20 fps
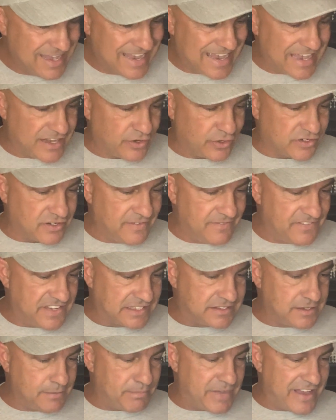and are
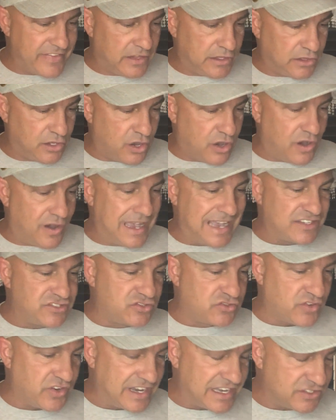convicted by the law as
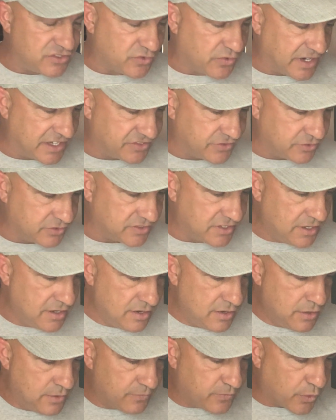transgressors.
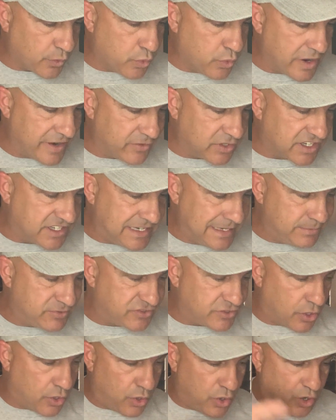For whoever keeps
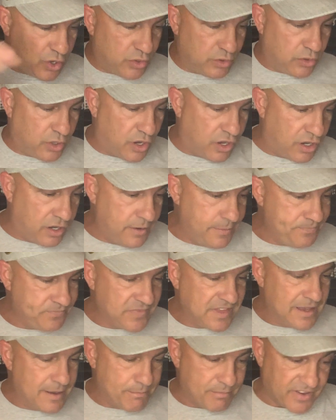the whole law
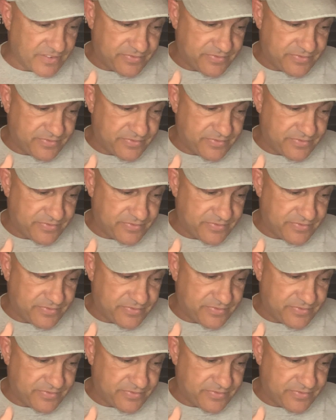but